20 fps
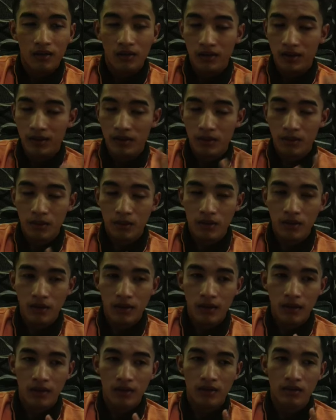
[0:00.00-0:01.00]

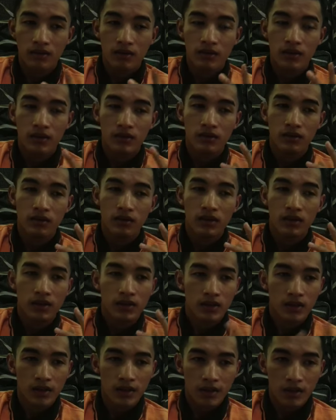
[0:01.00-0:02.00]
reasonable and it's
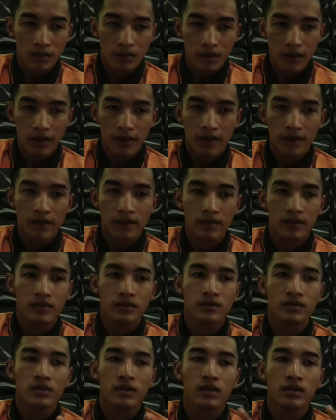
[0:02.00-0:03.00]
very cheap,
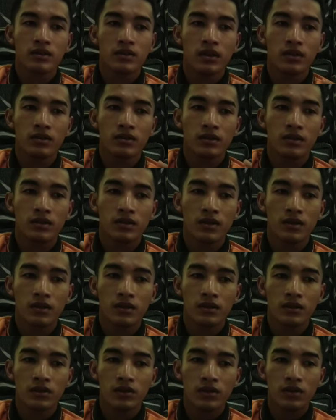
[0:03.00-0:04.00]
and the sound
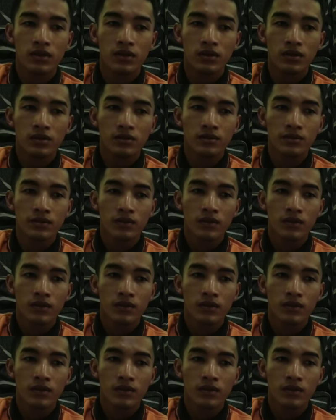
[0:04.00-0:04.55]
system also